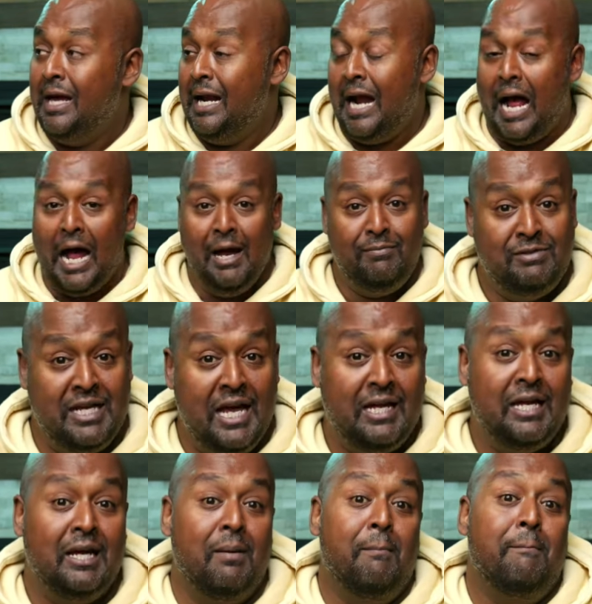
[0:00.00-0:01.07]
that I'm
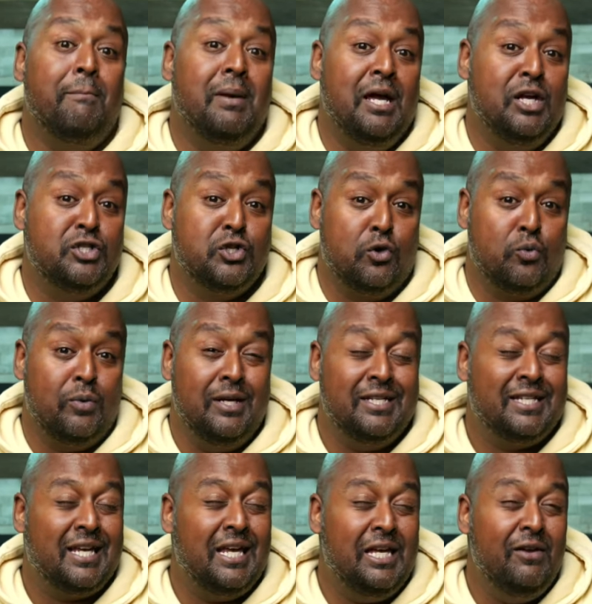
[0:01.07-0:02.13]
taking a major
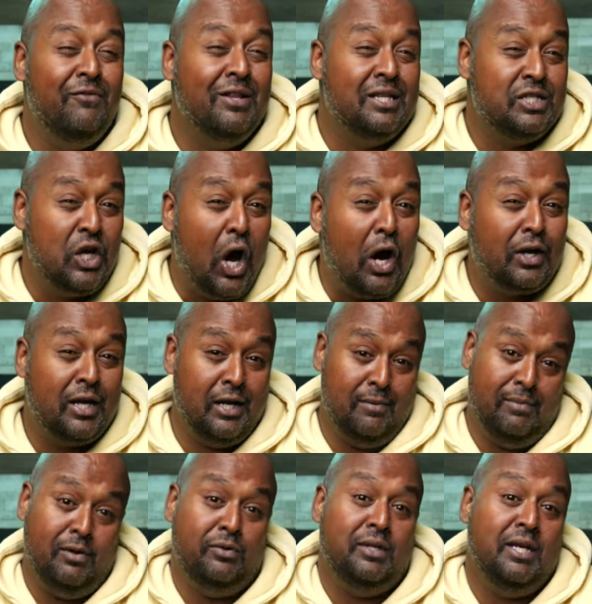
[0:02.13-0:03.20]
risk even
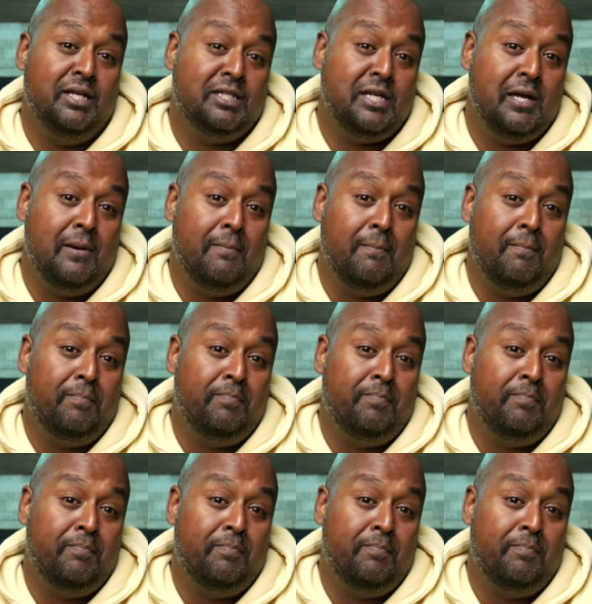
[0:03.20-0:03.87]
talking about this.